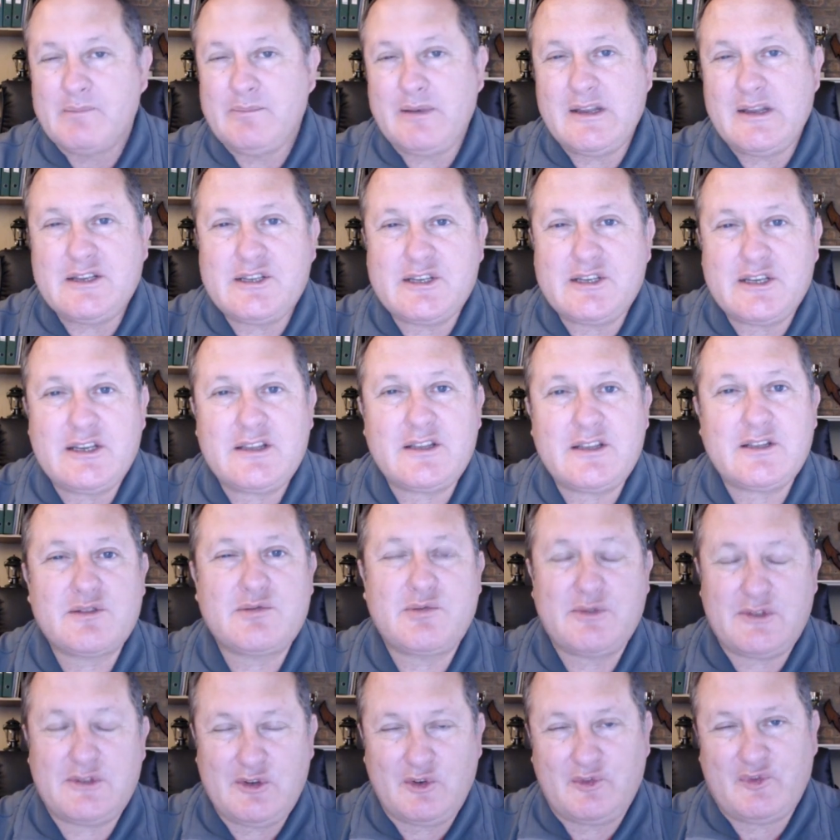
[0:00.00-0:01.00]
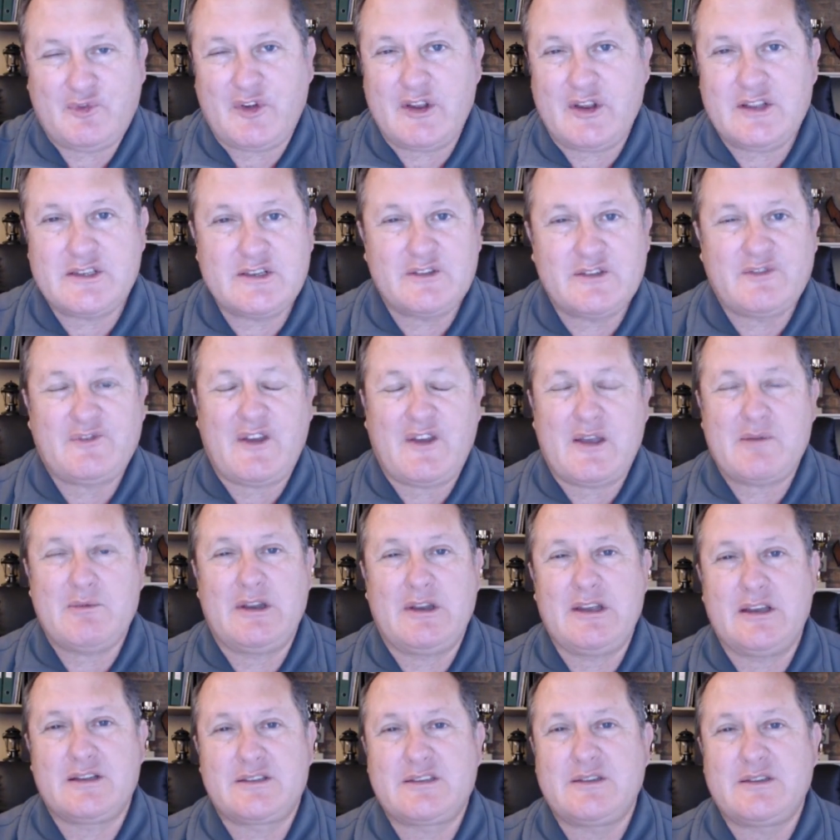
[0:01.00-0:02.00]
Please share this with your friends and
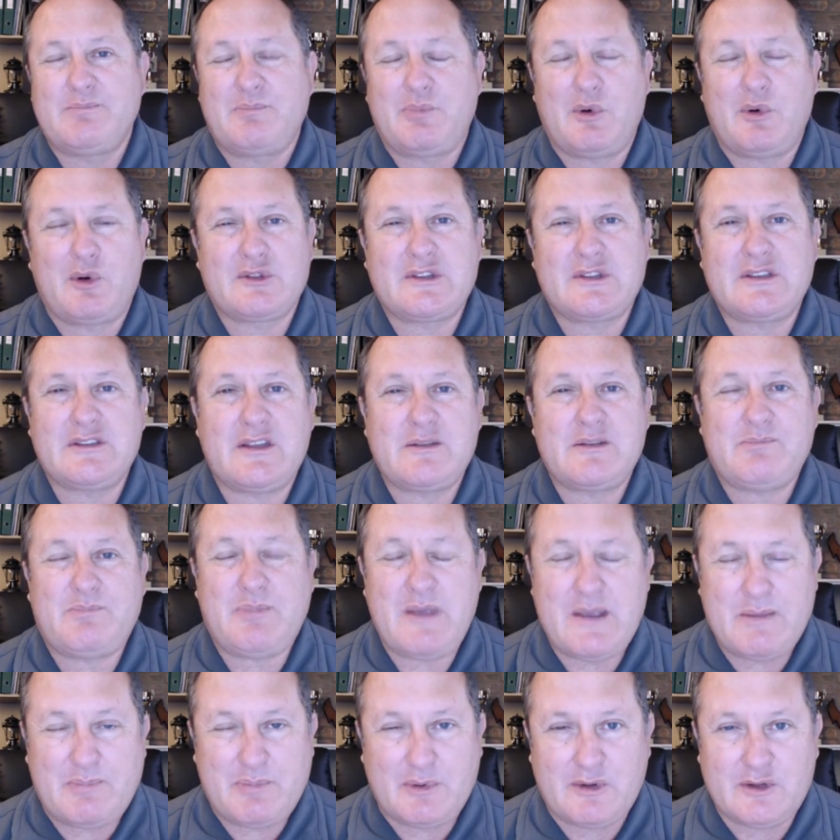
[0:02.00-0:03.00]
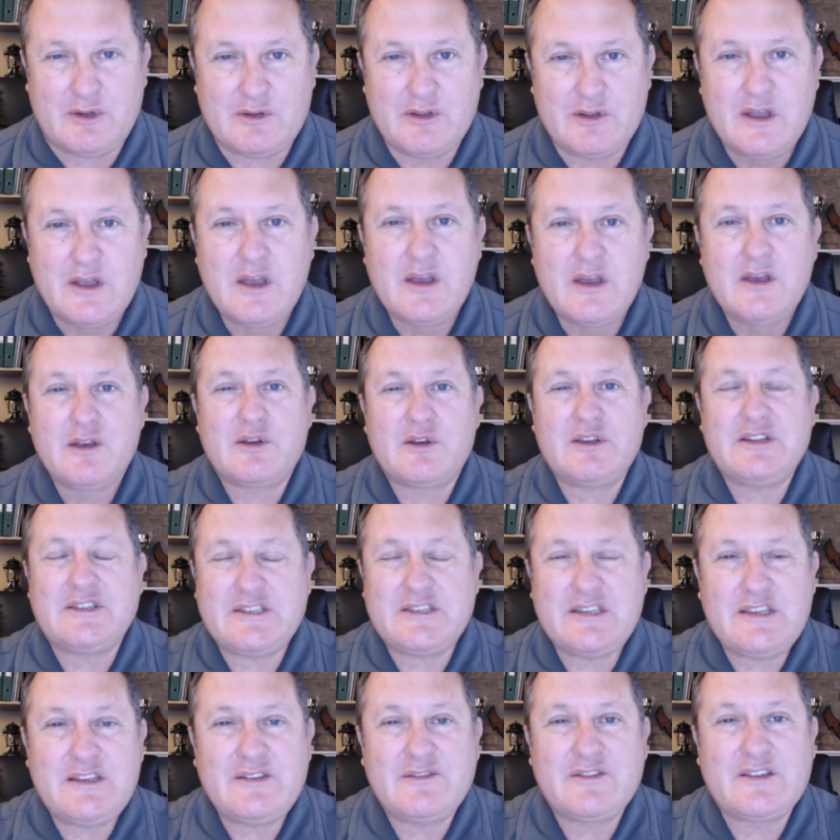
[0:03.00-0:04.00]
family. It's important that people
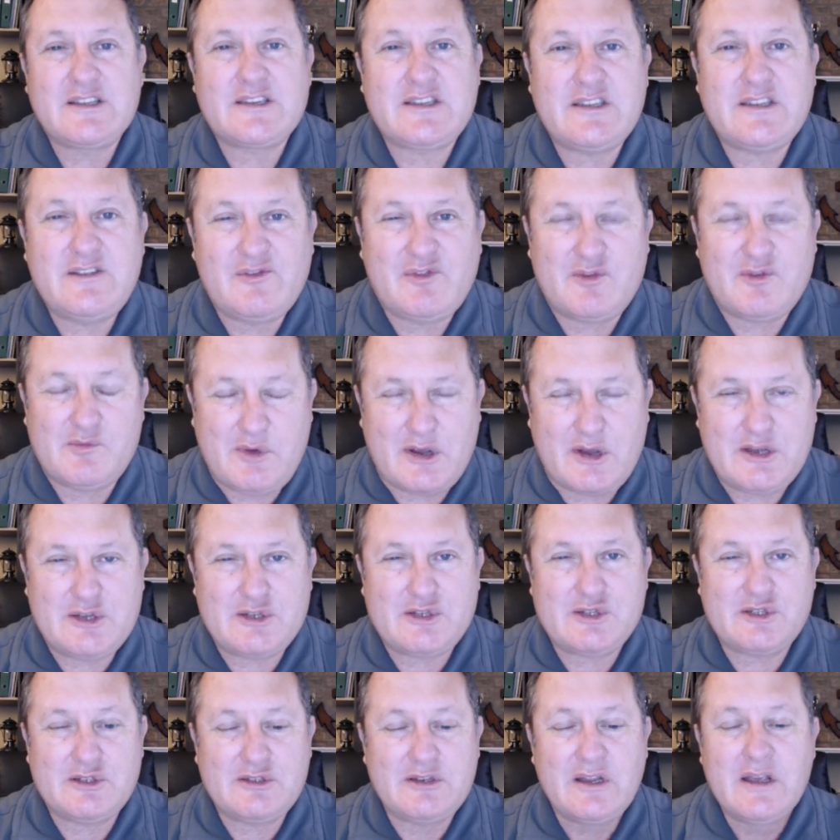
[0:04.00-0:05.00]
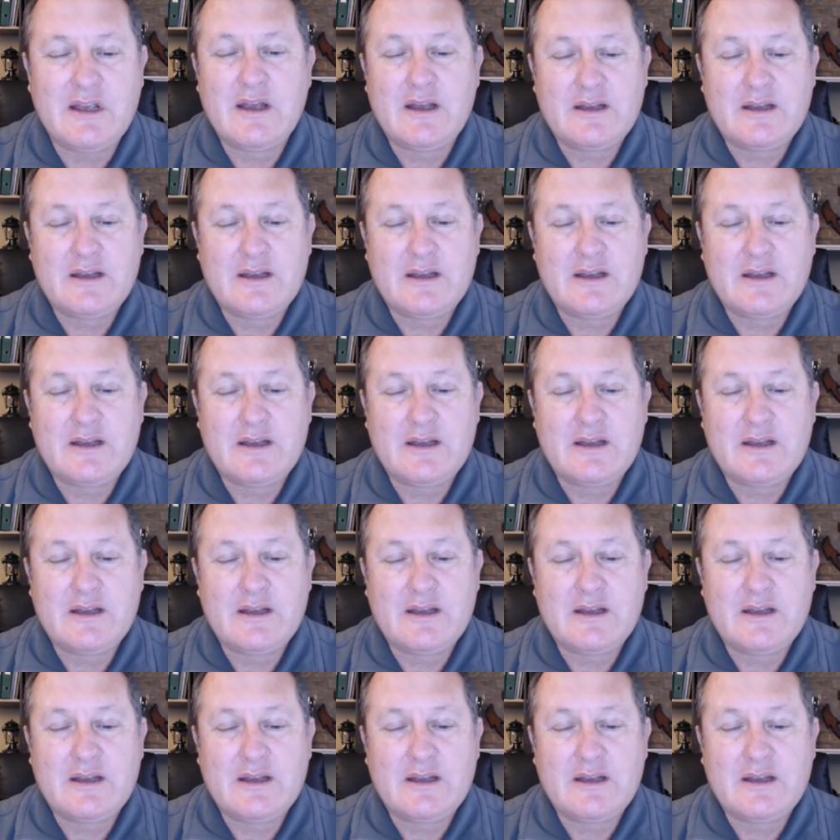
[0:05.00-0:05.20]
receive this information.